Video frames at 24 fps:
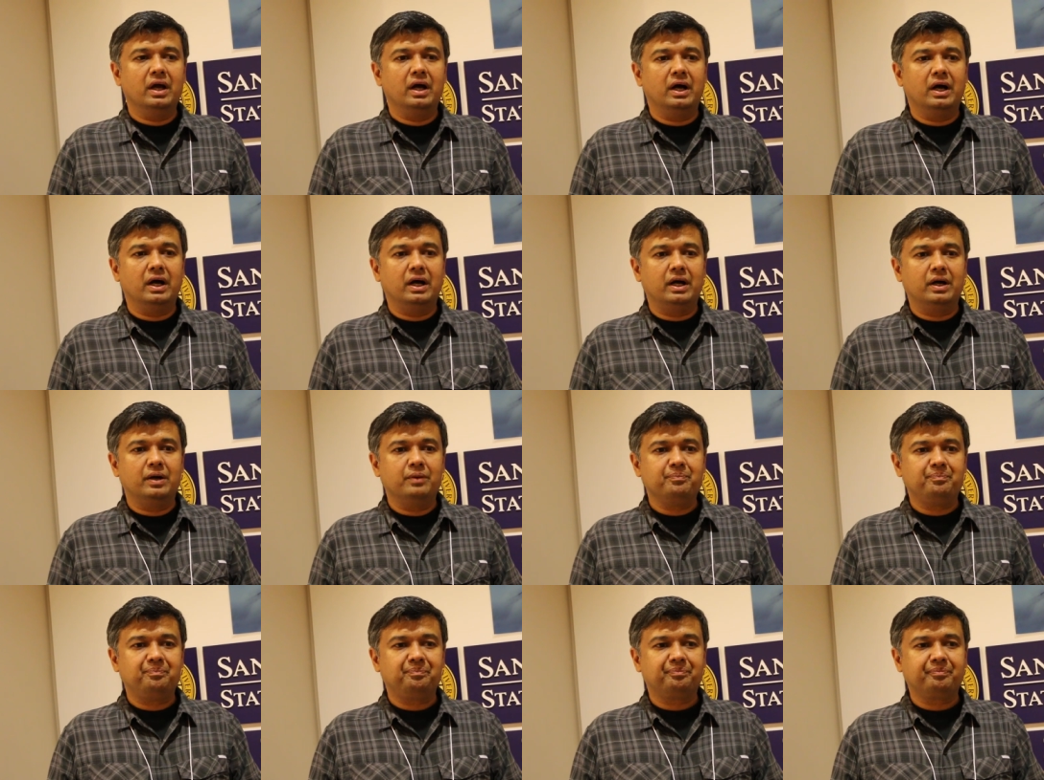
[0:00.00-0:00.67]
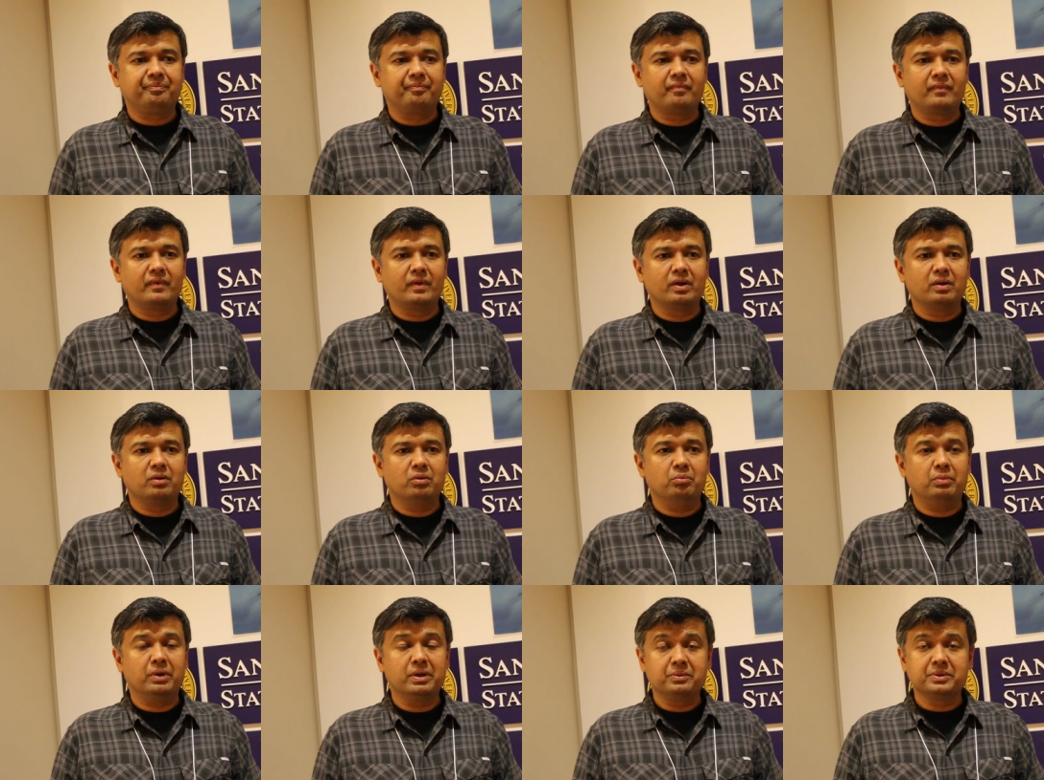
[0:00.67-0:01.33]
Um,
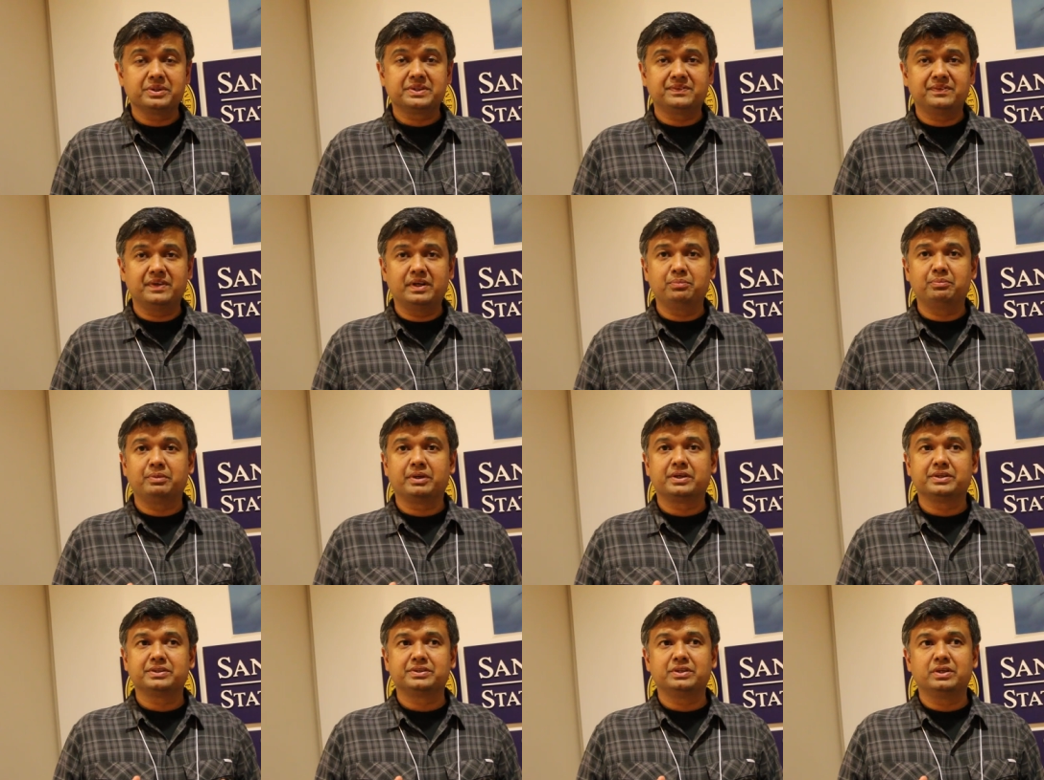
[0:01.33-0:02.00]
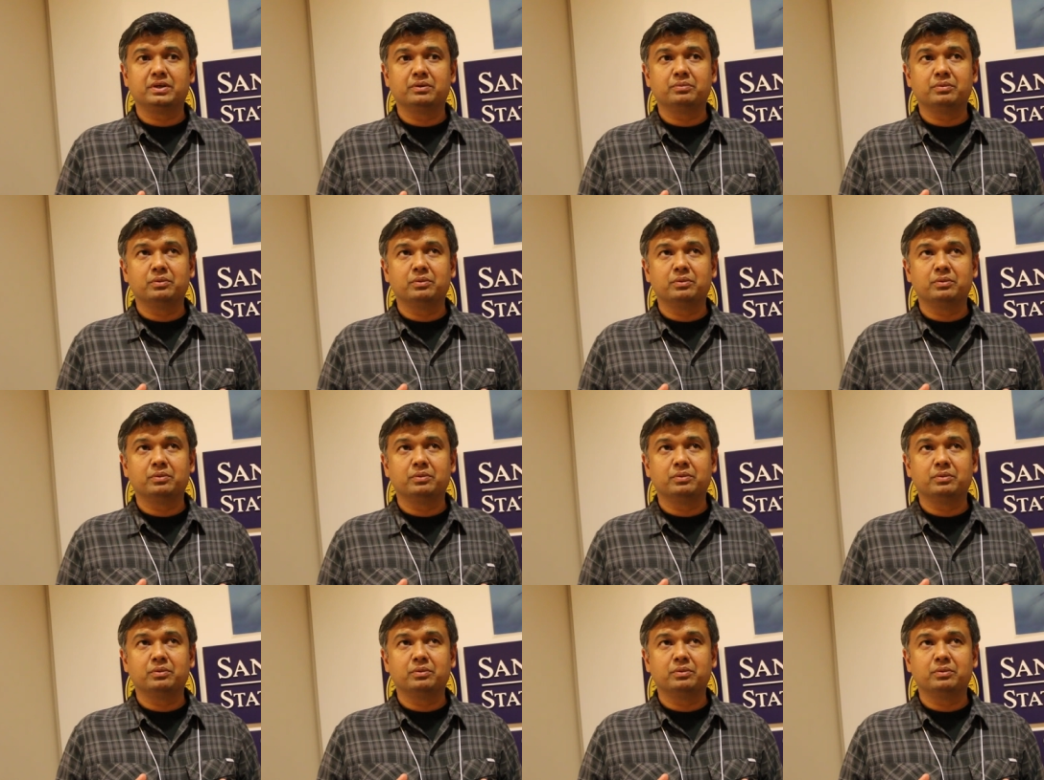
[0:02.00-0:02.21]
but it was fun because, you know,